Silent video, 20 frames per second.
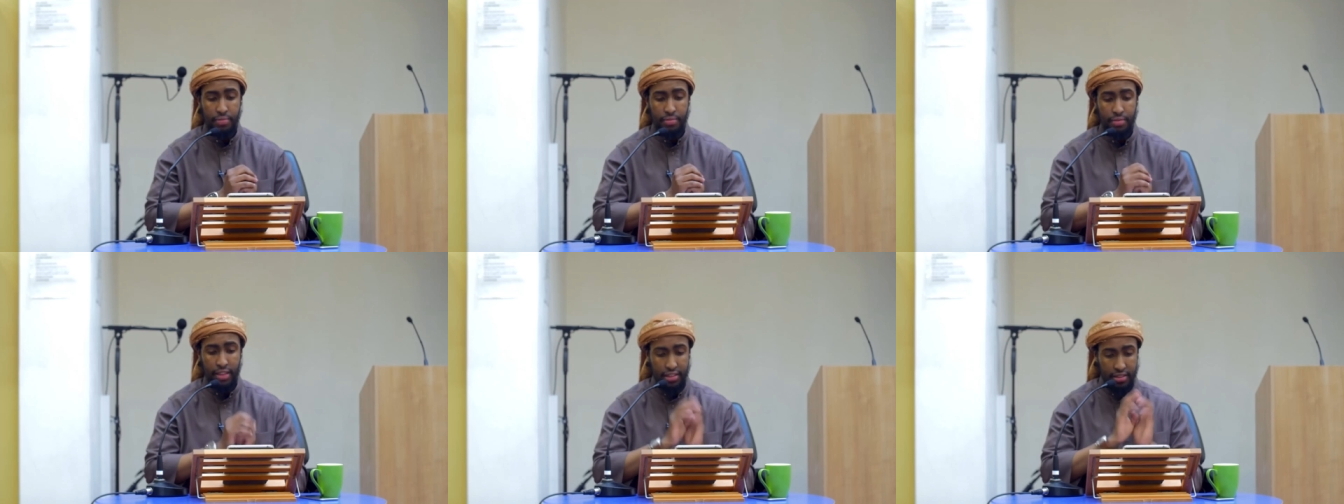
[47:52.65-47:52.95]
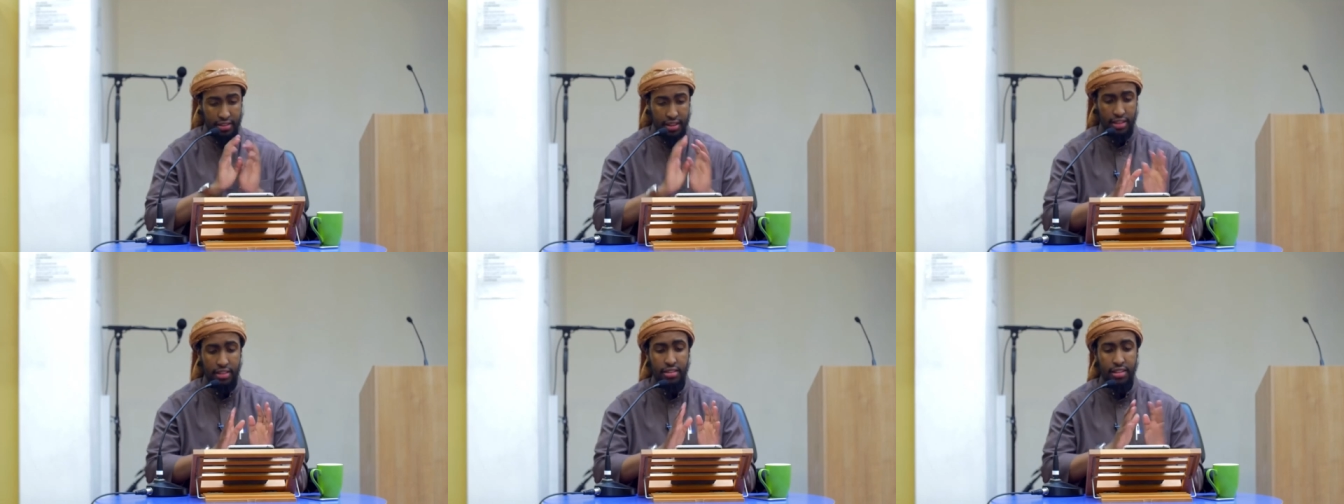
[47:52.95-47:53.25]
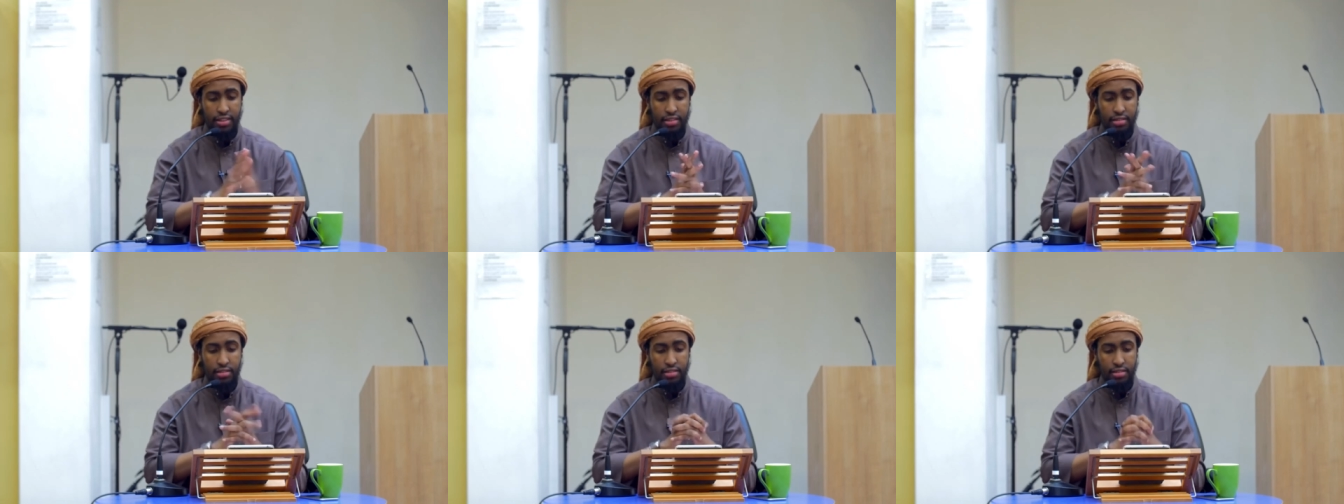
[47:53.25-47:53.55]
They say,
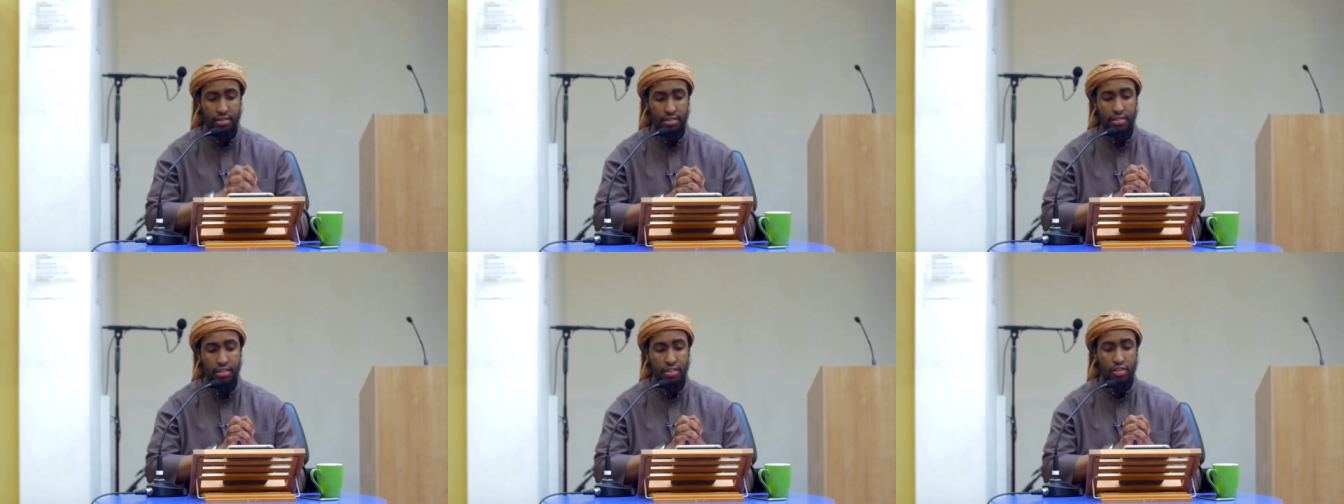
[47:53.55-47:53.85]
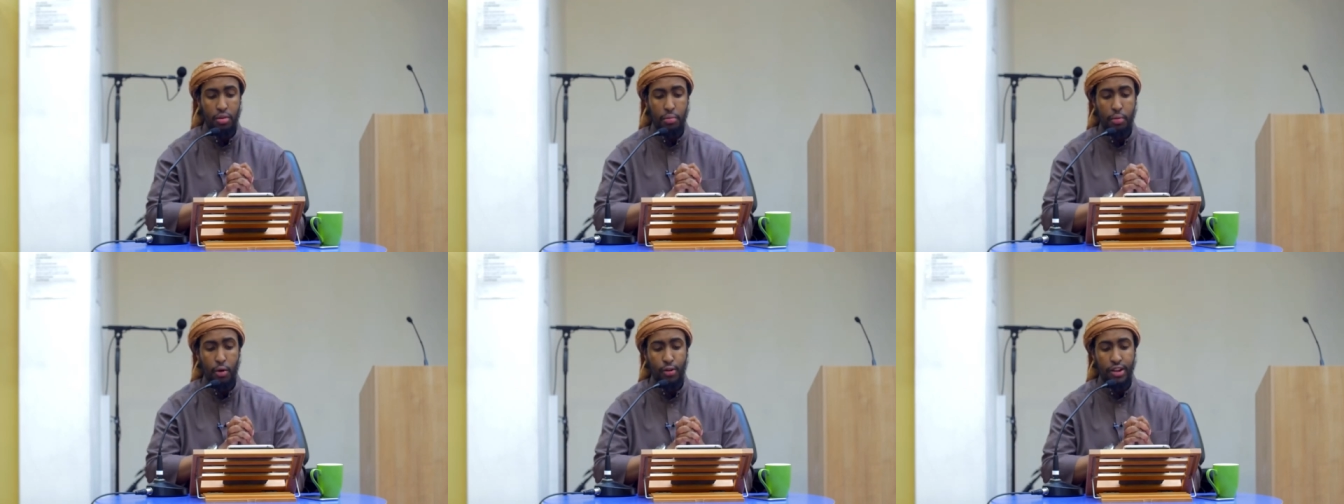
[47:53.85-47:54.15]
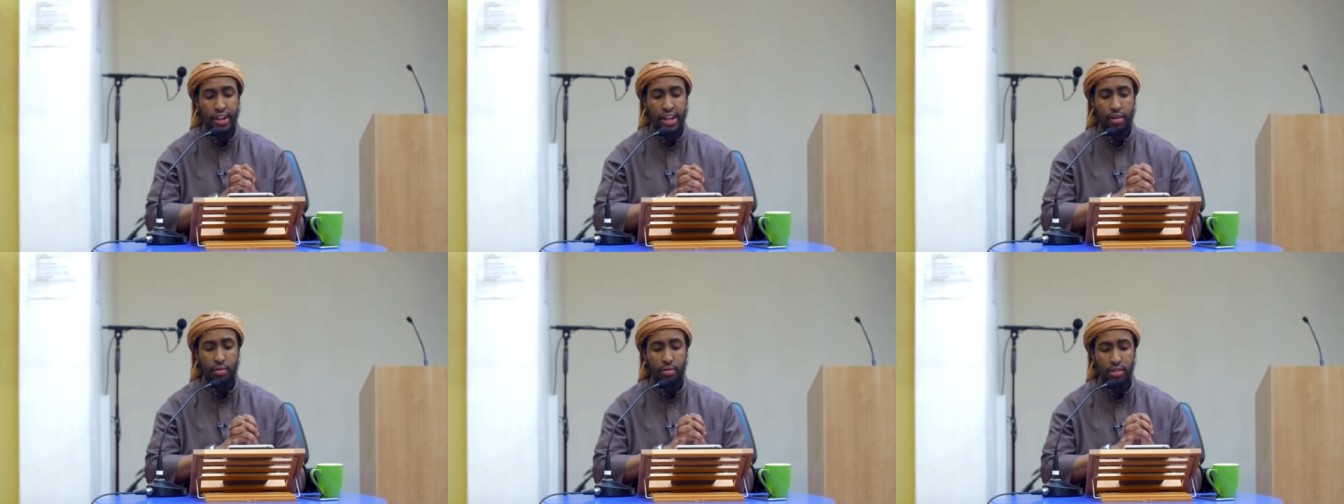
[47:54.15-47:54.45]
that's he's
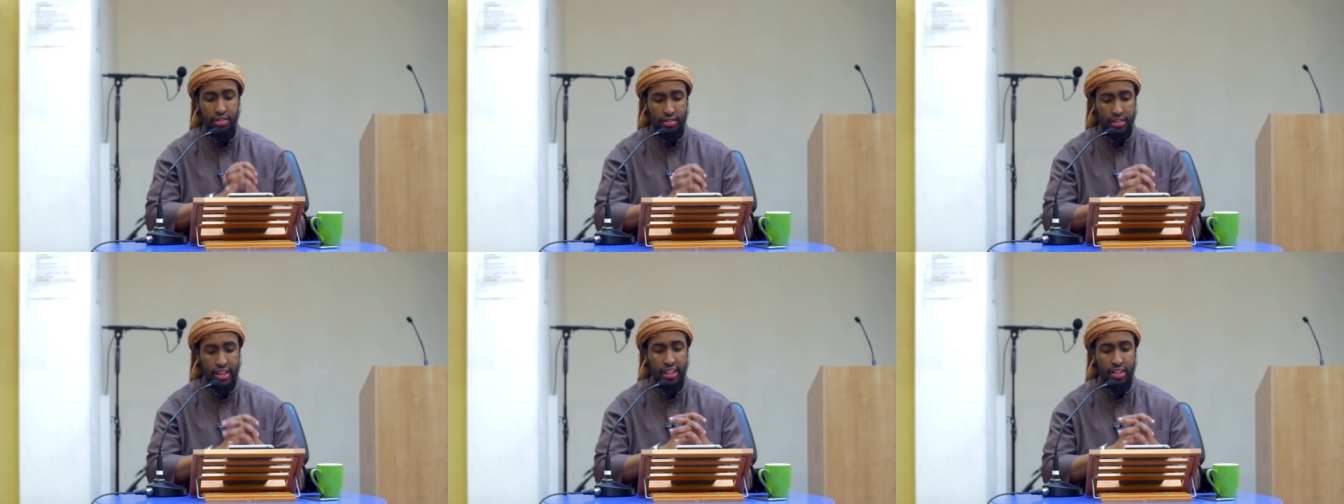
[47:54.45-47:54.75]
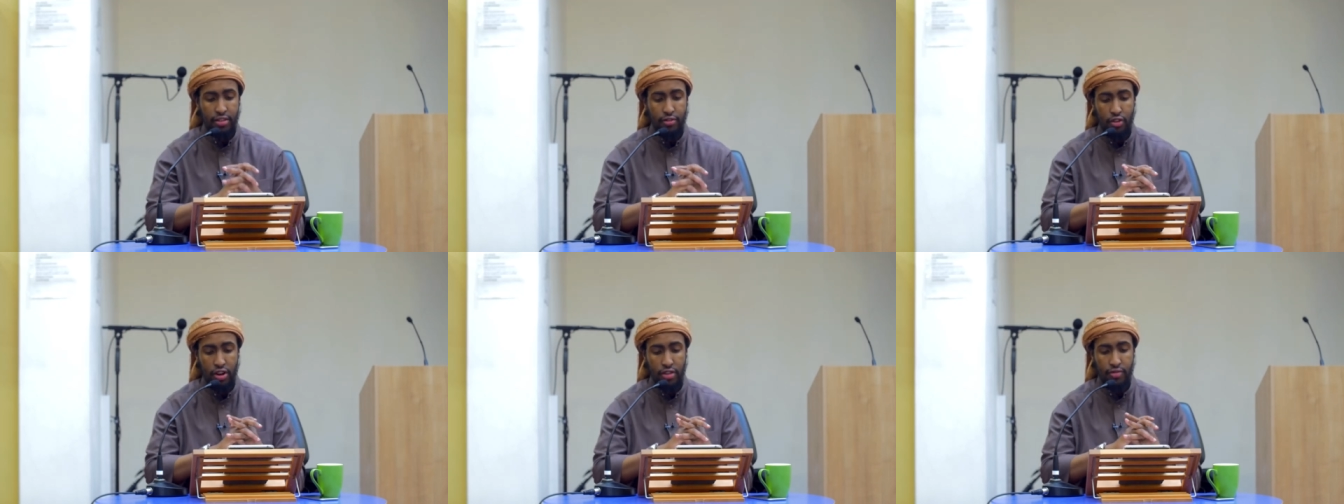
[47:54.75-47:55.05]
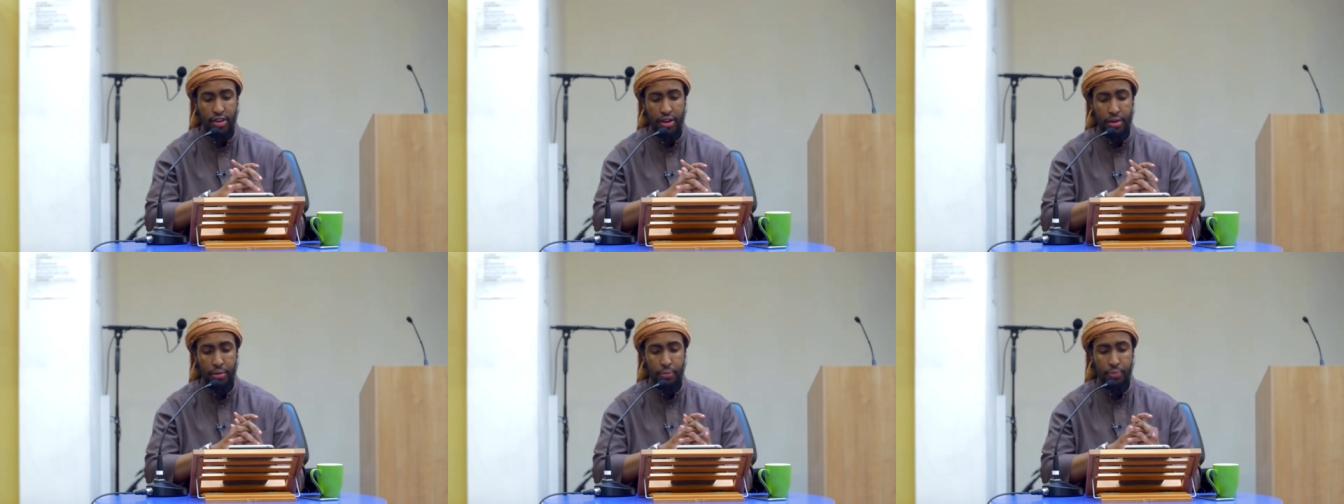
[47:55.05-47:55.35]
abode now. he stayed there
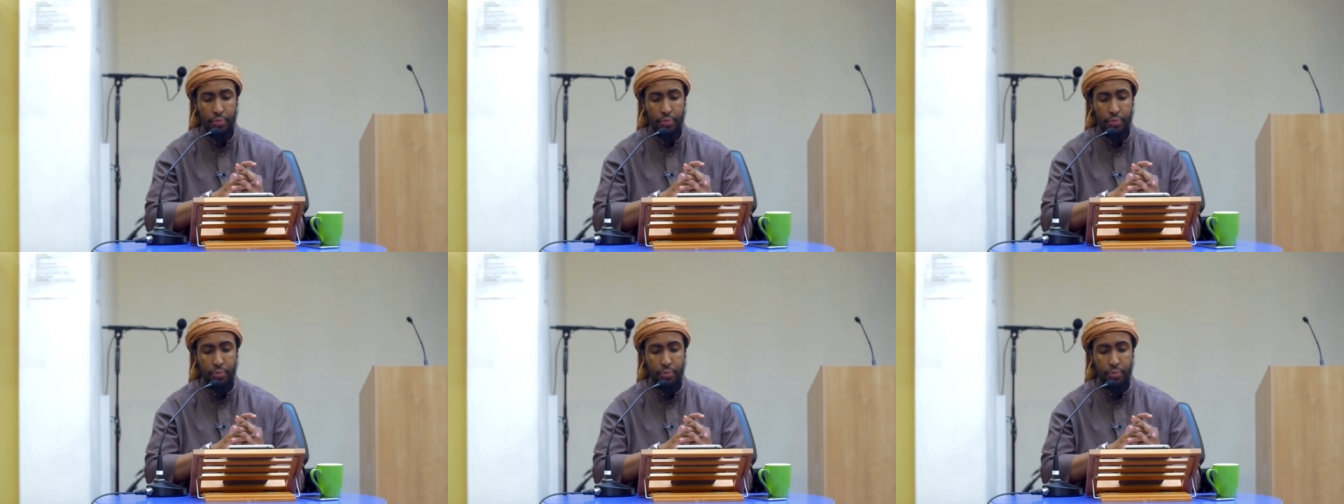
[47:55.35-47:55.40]
forever.